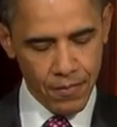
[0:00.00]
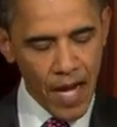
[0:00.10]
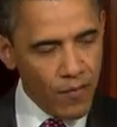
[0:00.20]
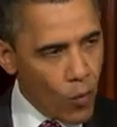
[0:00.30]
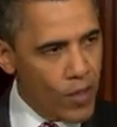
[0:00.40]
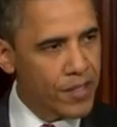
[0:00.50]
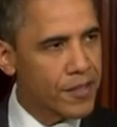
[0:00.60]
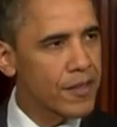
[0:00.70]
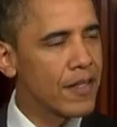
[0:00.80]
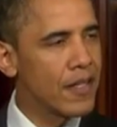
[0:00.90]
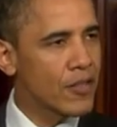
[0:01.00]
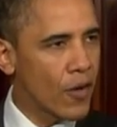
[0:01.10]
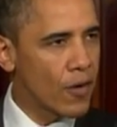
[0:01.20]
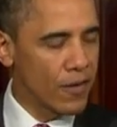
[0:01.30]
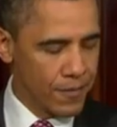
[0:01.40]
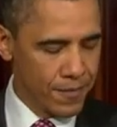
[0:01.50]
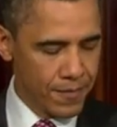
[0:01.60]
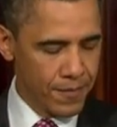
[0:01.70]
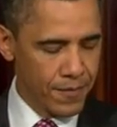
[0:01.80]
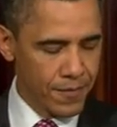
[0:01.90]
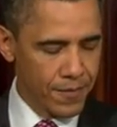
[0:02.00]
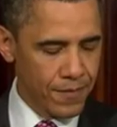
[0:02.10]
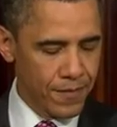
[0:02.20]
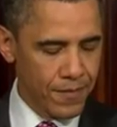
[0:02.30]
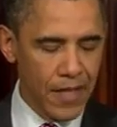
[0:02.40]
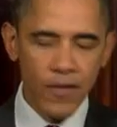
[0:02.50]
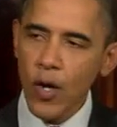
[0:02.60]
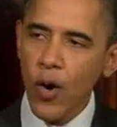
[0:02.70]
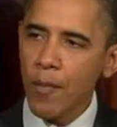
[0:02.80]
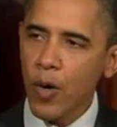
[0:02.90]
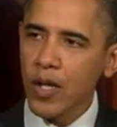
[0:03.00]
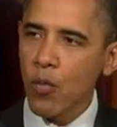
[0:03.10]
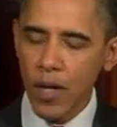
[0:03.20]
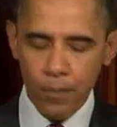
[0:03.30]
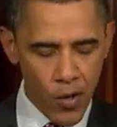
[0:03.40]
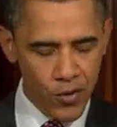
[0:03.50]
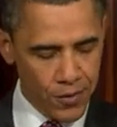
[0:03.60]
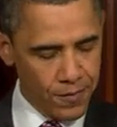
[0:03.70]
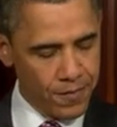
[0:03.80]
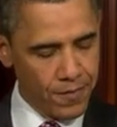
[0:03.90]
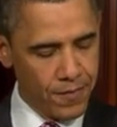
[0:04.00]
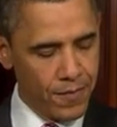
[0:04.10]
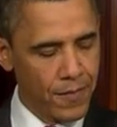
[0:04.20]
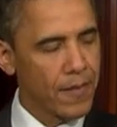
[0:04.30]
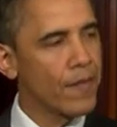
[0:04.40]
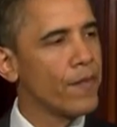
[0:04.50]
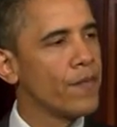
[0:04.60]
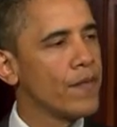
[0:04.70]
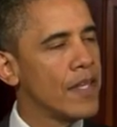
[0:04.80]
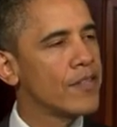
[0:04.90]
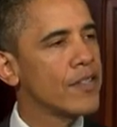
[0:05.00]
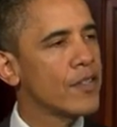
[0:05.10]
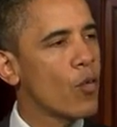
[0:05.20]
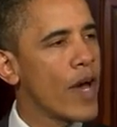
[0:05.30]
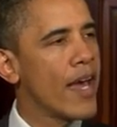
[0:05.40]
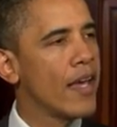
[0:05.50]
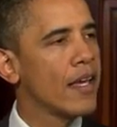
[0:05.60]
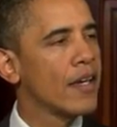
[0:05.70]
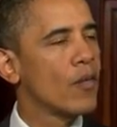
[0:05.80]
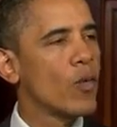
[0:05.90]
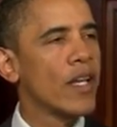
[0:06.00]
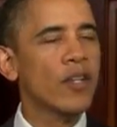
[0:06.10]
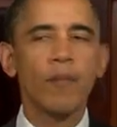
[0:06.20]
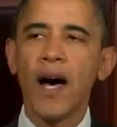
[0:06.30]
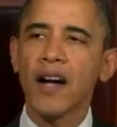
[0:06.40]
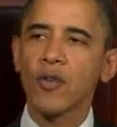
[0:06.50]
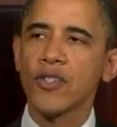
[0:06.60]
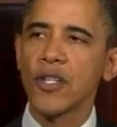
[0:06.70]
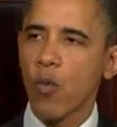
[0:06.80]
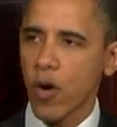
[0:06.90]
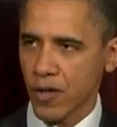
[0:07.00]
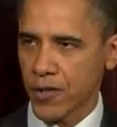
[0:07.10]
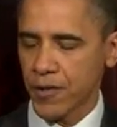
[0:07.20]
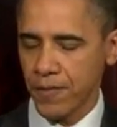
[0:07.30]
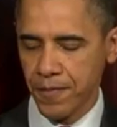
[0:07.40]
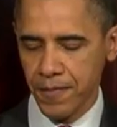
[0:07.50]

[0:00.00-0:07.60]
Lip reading: My voice is heard. Even though I'm only one person, this is the way real democracy works."